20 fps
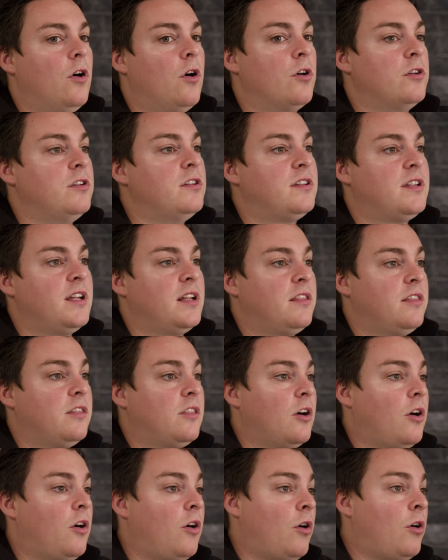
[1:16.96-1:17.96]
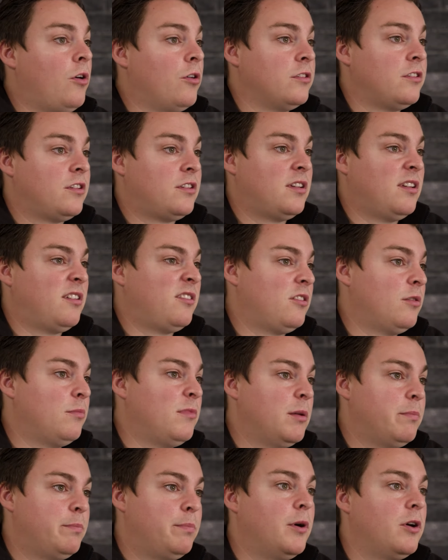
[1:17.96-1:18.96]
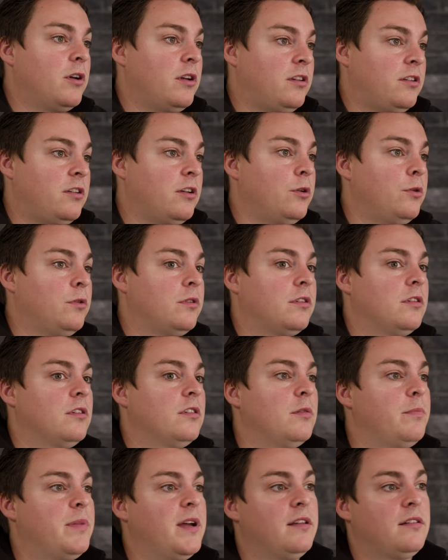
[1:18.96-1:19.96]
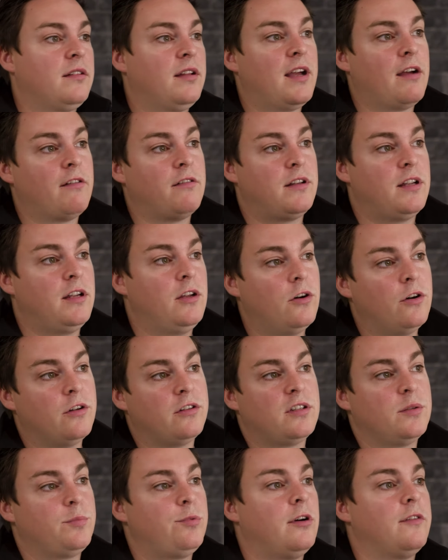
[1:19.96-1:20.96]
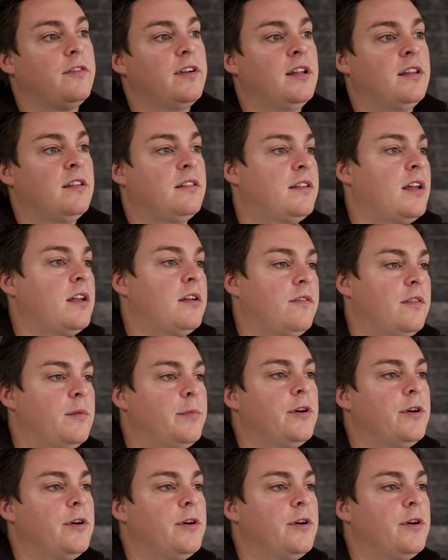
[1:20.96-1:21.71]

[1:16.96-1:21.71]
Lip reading: undid the odds system that bookies use to basically guarantee us the profit instead of the